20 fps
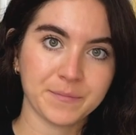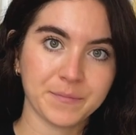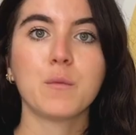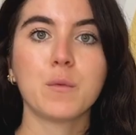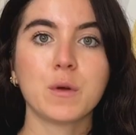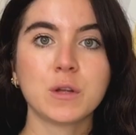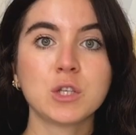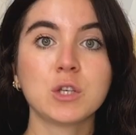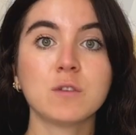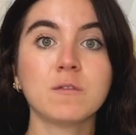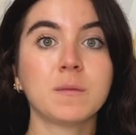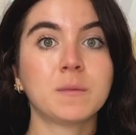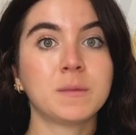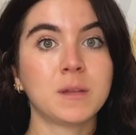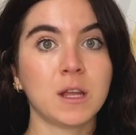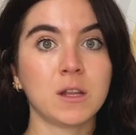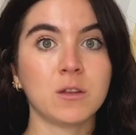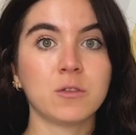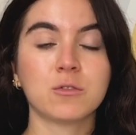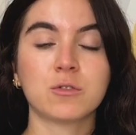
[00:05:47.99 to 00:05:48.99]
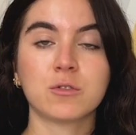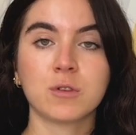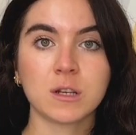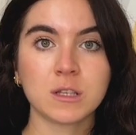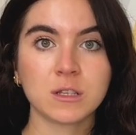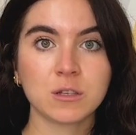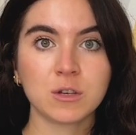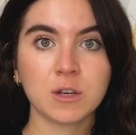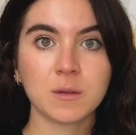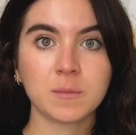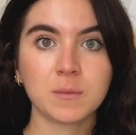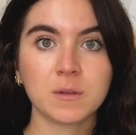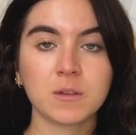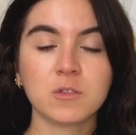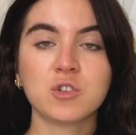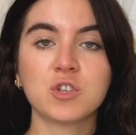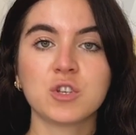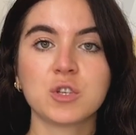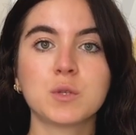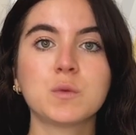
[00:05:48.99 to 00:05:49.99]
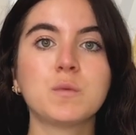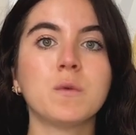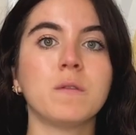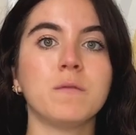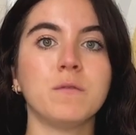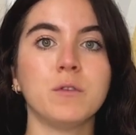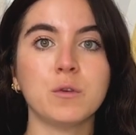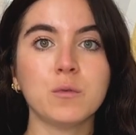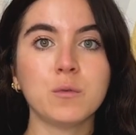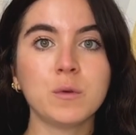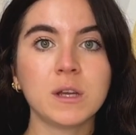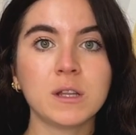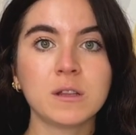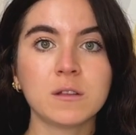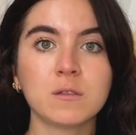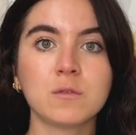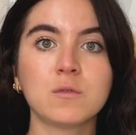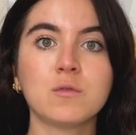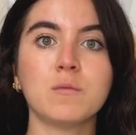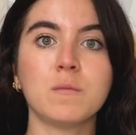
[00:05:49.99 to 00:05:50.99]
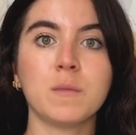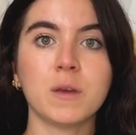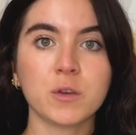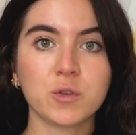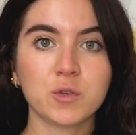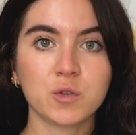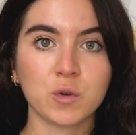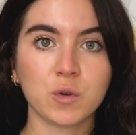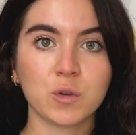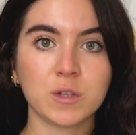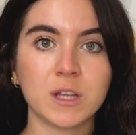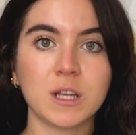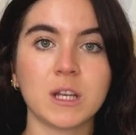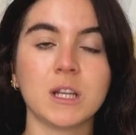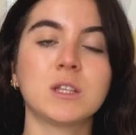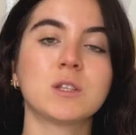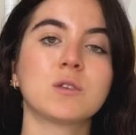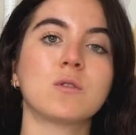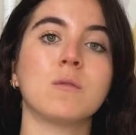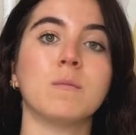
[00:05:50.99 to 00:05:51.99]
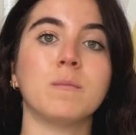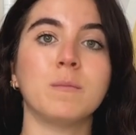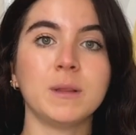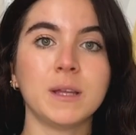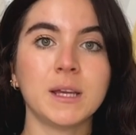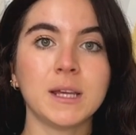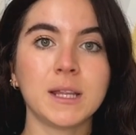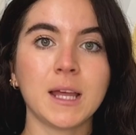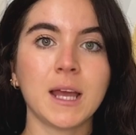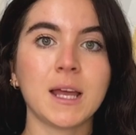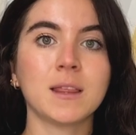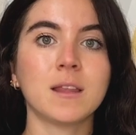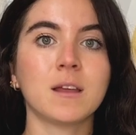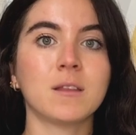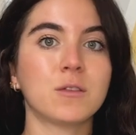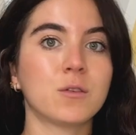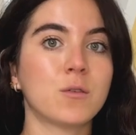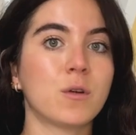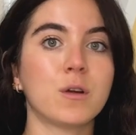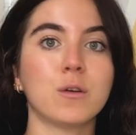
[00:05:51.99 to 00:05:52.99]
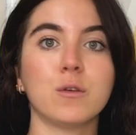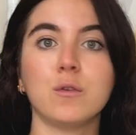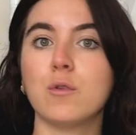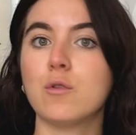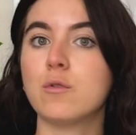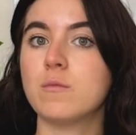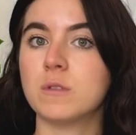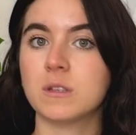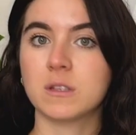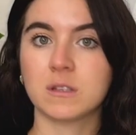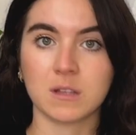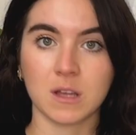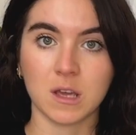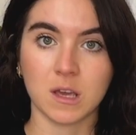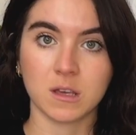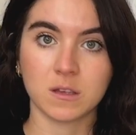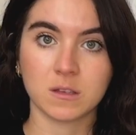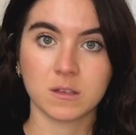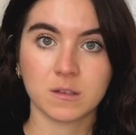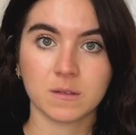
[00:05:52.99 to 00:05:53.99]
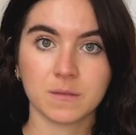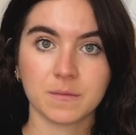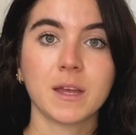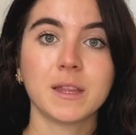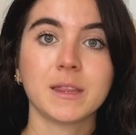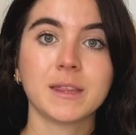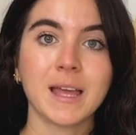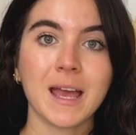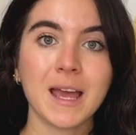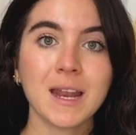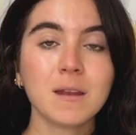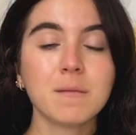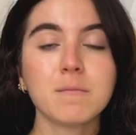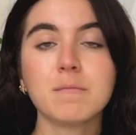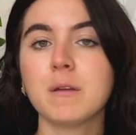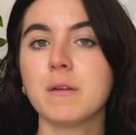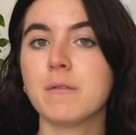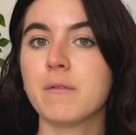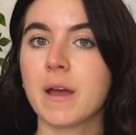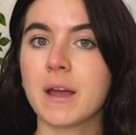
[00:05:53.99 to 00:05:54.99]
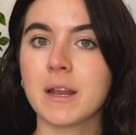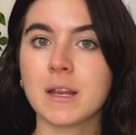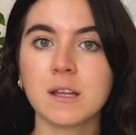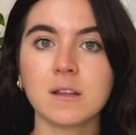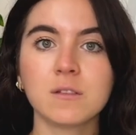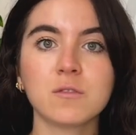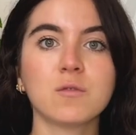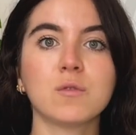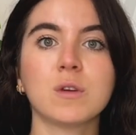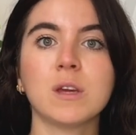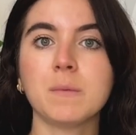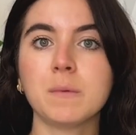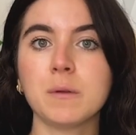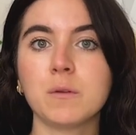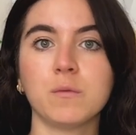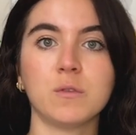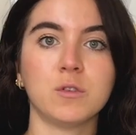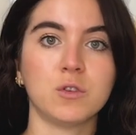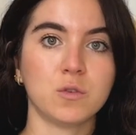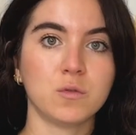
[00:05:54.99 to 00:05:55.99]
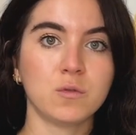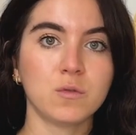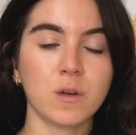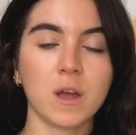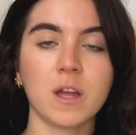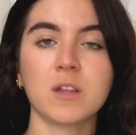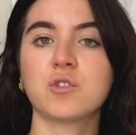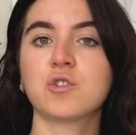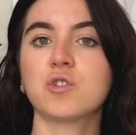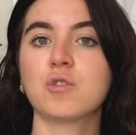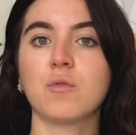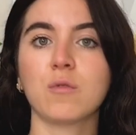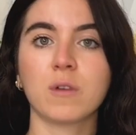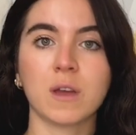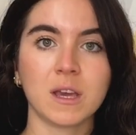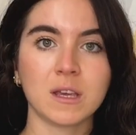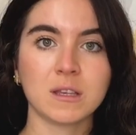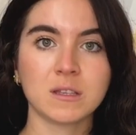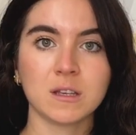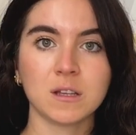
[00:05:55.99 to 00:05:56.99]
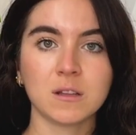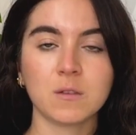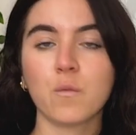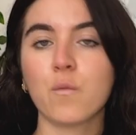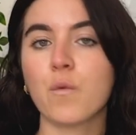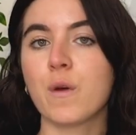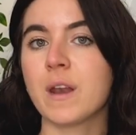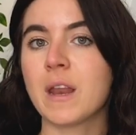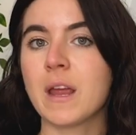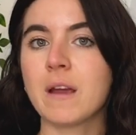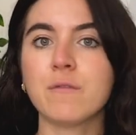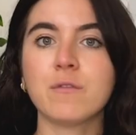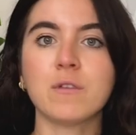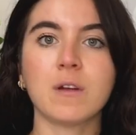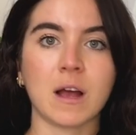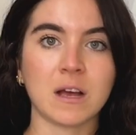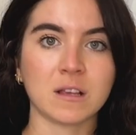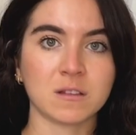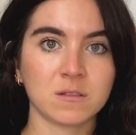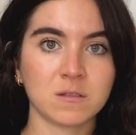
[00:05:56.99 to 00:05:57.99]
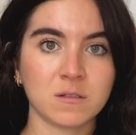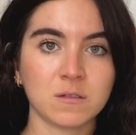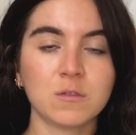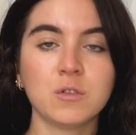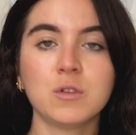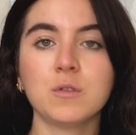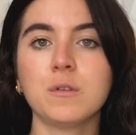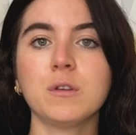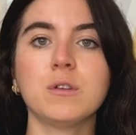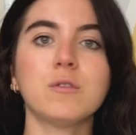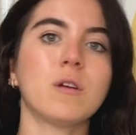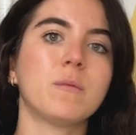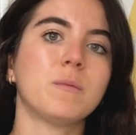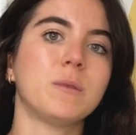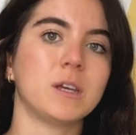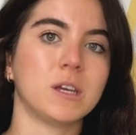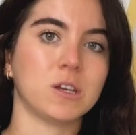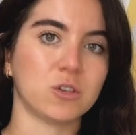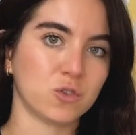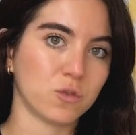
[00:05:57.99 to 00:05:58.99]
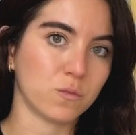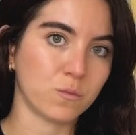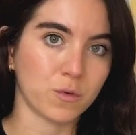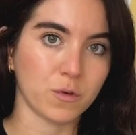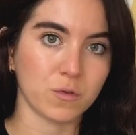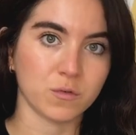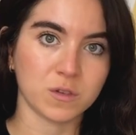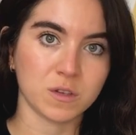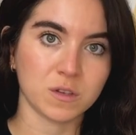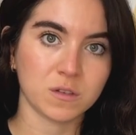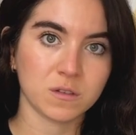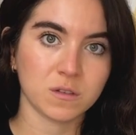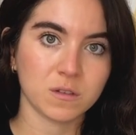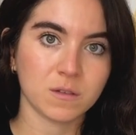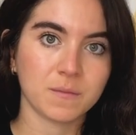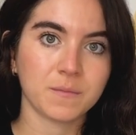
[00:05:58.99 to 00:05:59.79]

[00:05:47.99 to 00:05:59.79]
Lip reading: Once you've obtained your transcript, just review it to make sure that it's complete and that there are no mistakes. Then be ready to keep it with you and showcase it whenever asked during your application process.